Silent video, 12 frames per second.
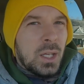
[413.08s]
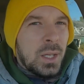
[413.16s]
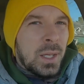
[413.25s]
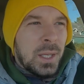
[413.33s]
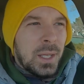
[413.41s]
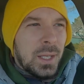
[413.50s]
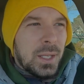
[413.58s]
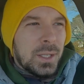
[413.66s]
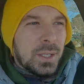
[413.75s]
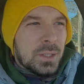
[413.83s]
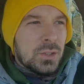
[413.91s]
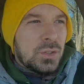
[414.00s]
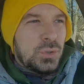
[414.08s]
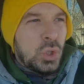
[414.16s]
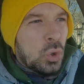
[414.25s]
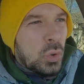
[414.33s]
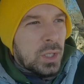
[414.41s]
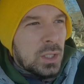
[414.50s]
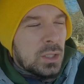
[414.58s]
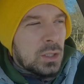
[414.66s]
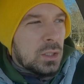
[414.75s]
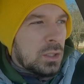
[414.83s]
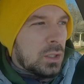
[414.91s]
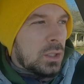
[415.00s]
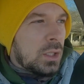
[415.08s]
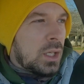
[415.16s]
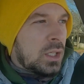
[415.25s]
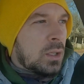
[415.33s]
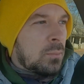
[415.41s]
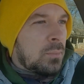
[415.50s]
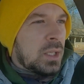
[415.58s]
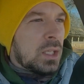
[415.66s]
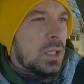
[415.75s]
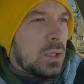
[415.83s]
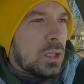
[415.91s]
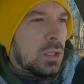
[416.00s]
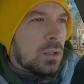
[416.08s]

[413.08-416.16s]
and do it, it can be